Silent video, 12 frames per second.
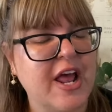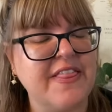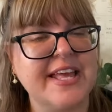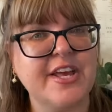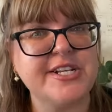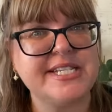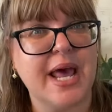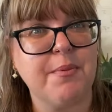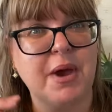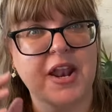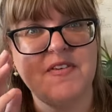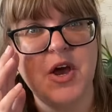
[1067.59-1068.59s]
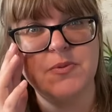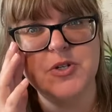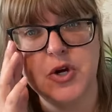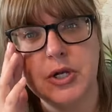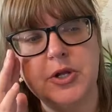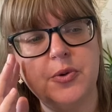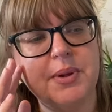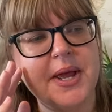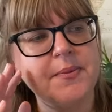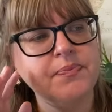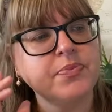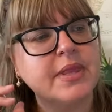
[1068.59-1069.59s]
I think her dad might have helped her a little
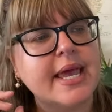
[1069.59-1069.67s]
bit.